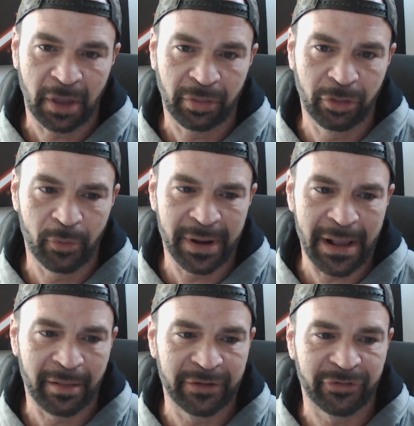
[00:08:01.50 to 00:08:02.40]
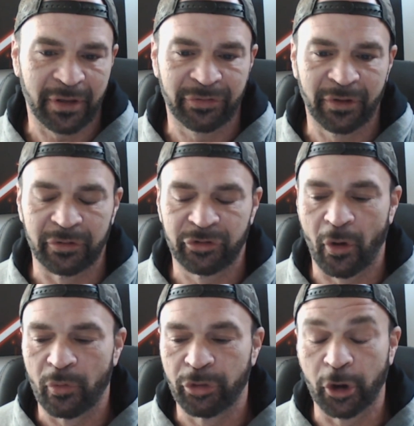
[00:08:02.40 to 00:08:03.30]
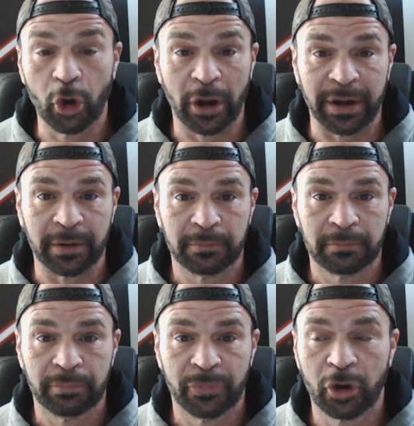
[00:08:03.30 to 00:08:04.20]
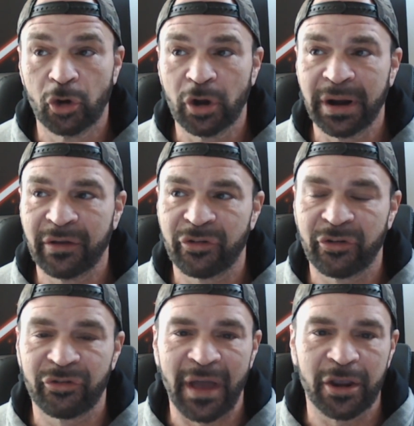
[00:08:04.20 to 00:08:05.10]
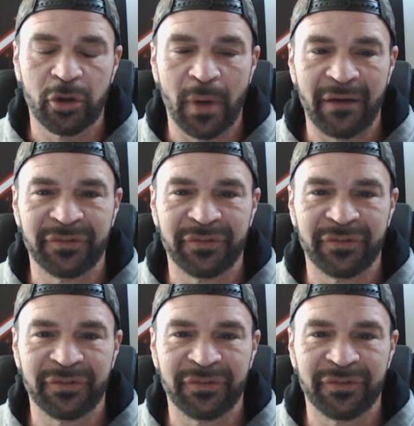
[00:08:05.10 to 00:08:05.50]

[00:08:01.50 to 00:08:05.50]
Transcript: the reality sets in. So the good is that you have